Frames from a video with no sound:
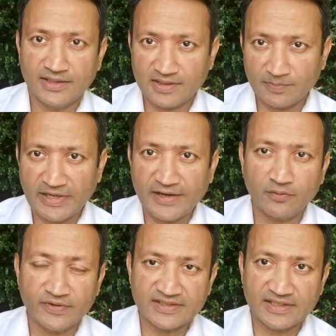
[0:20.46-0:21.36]
There's a plane
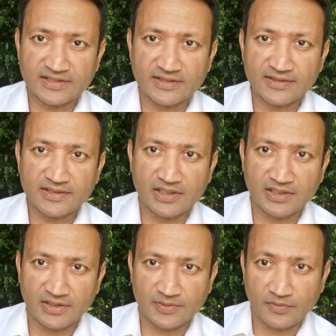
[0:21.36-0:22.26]
of existence
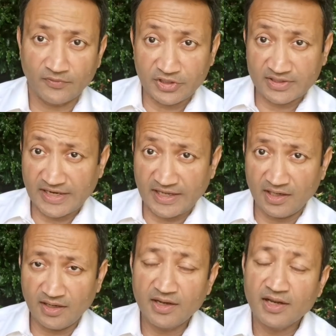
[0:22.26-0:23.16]
uh, which is
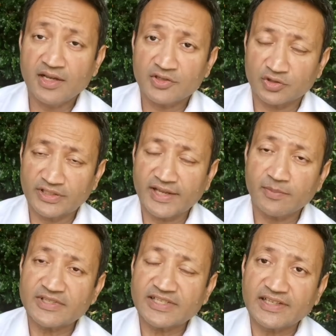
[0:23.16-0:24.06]
hell. So, there
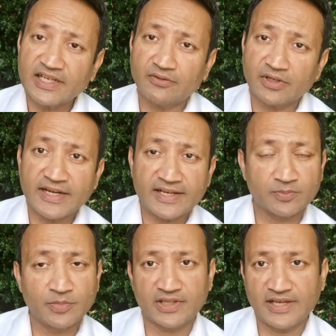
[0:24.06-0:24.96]
basically our
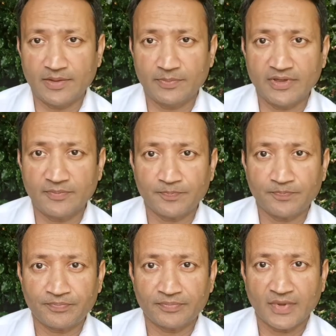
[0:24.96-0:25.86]
next birth happen.
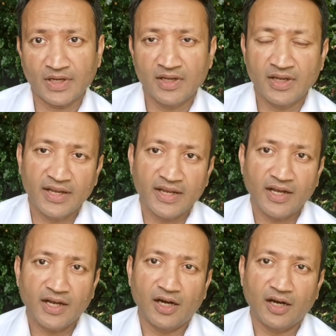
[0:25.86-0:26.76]

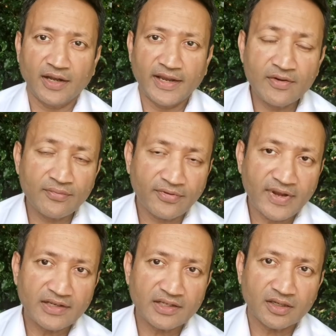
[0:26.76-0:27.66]
Uh, in
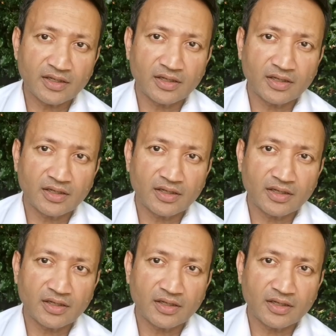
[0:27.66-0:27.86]
fact,